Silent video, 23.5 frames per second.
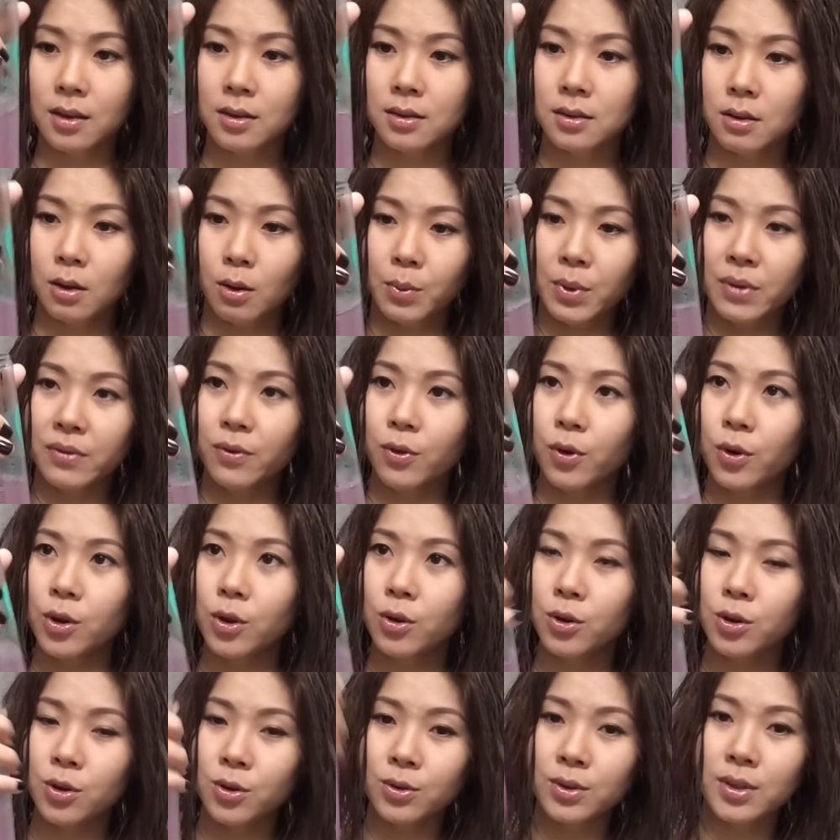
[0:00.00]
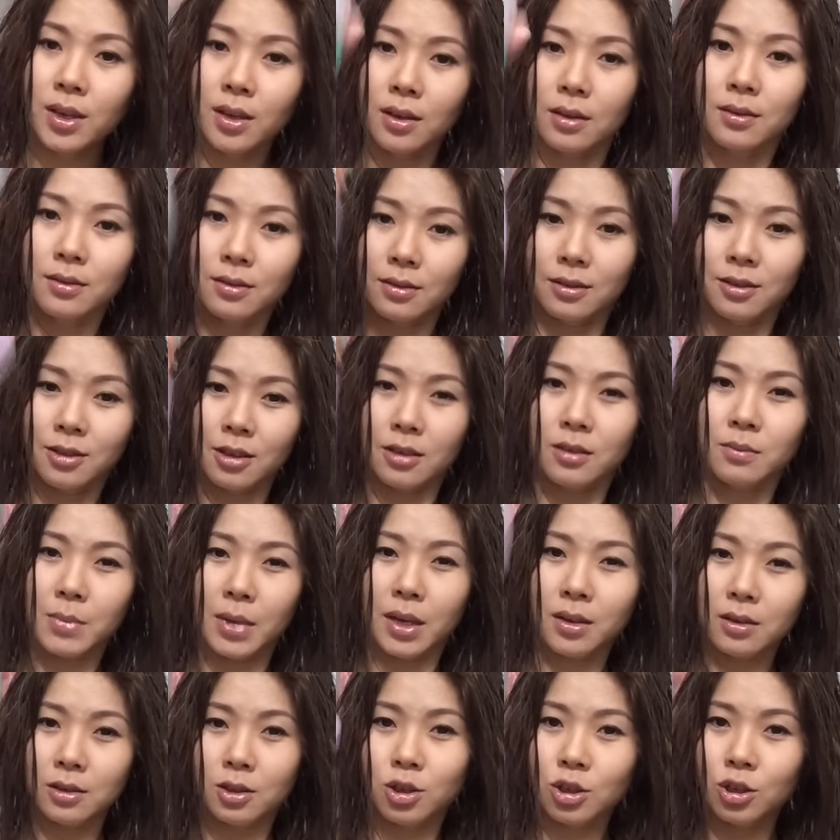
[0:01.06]
So before you use it, just
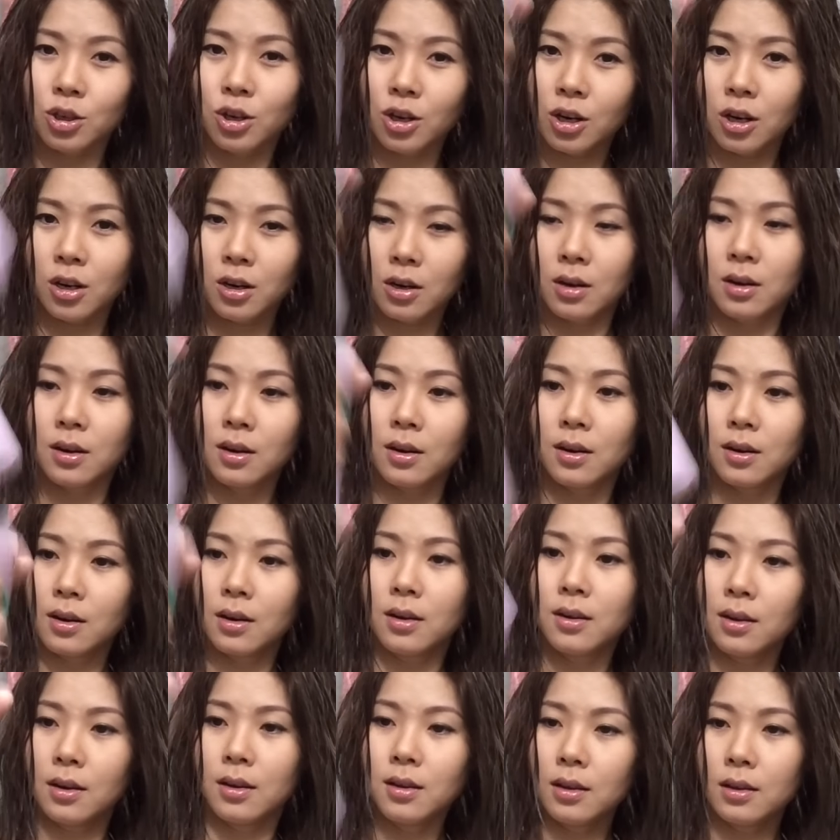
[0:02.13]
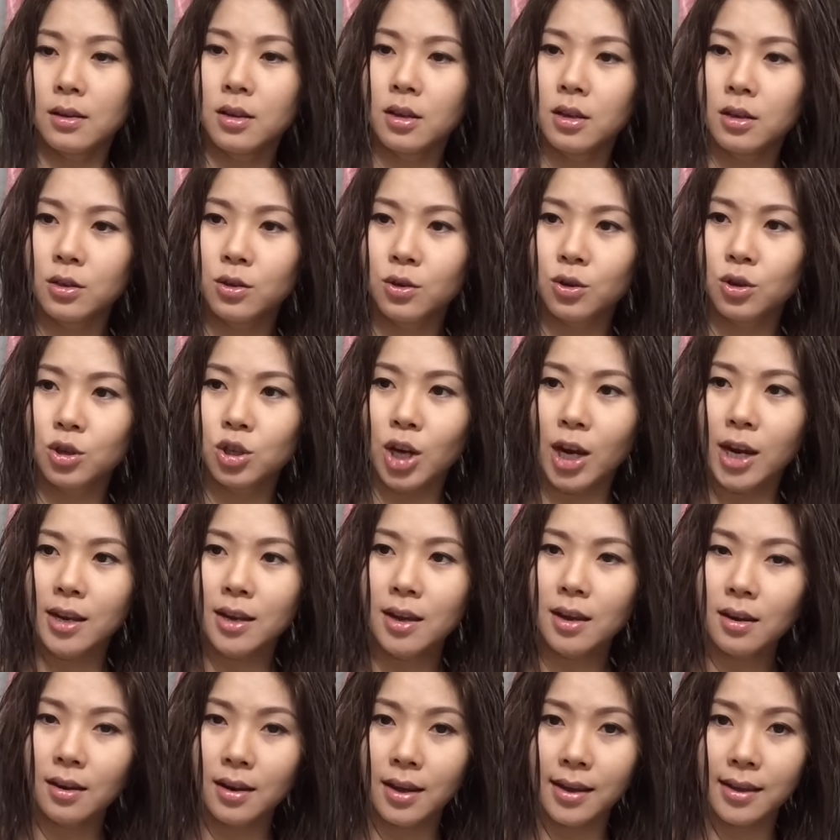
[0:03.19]
make sure you
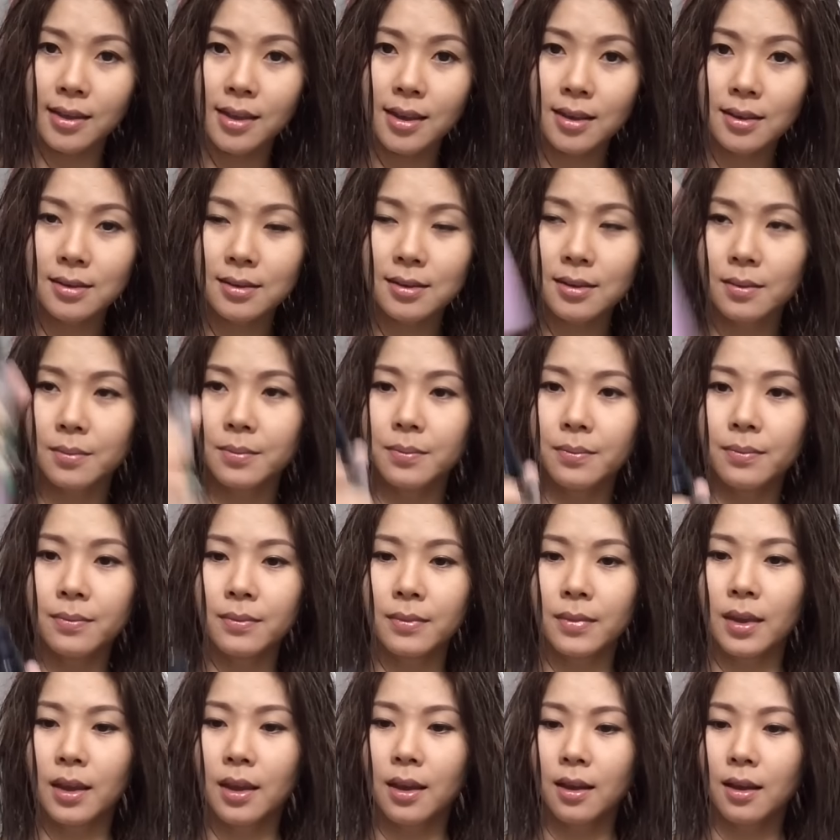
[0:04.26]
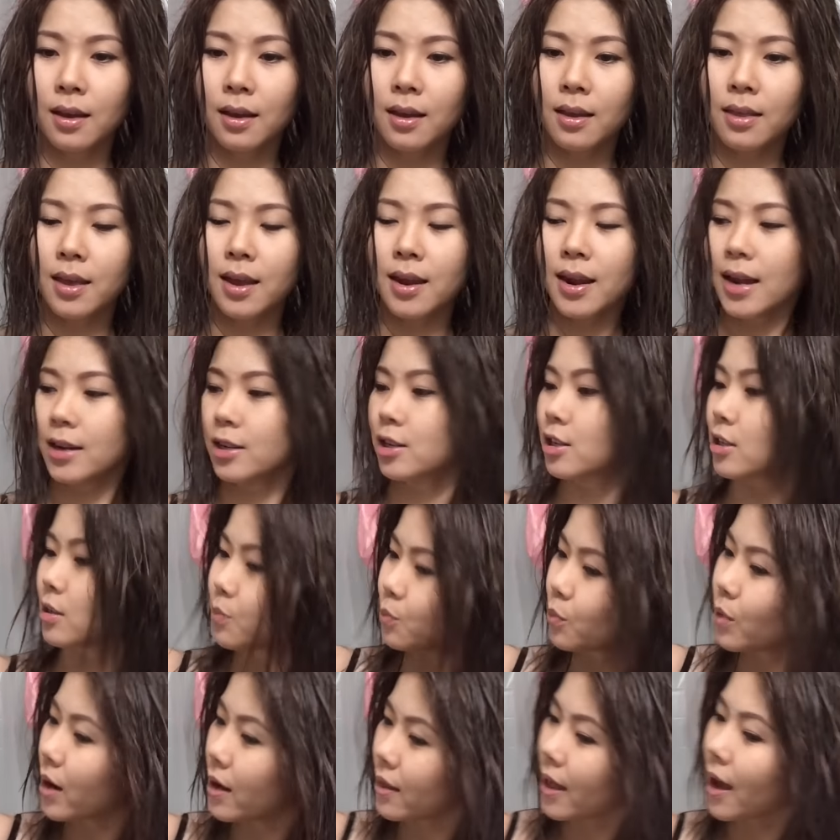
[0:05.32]
shake it like this, and then I just
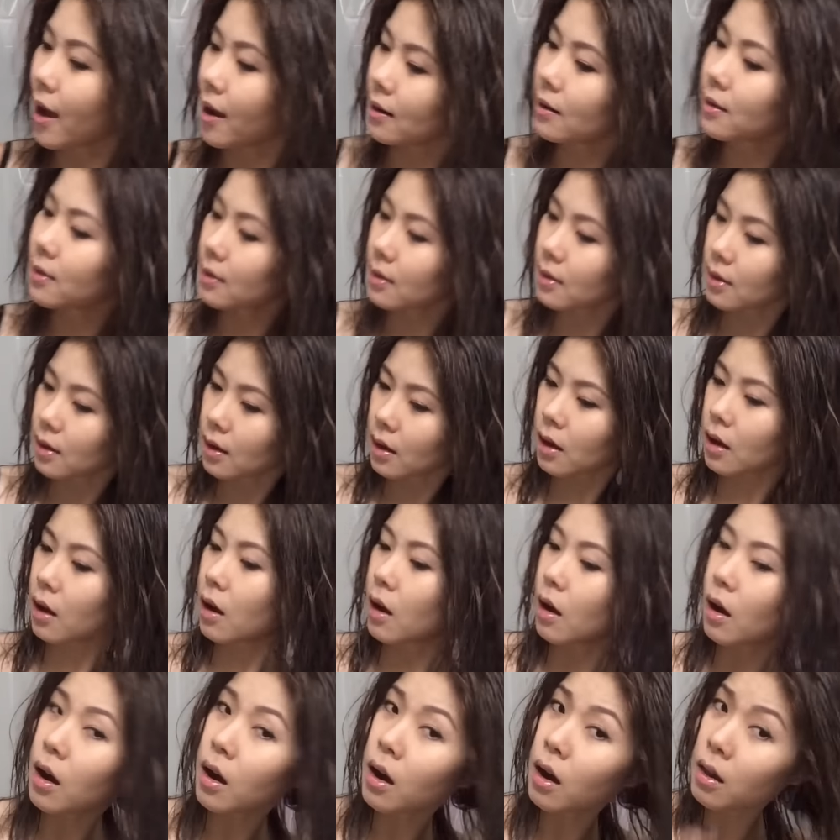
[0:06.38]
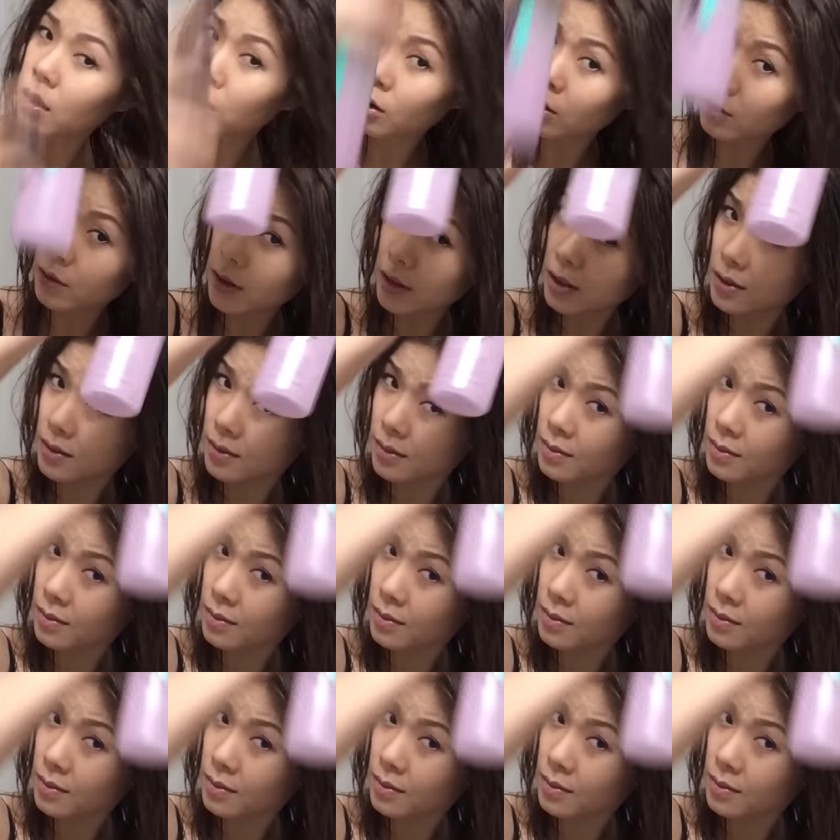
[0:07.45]
spray that all over.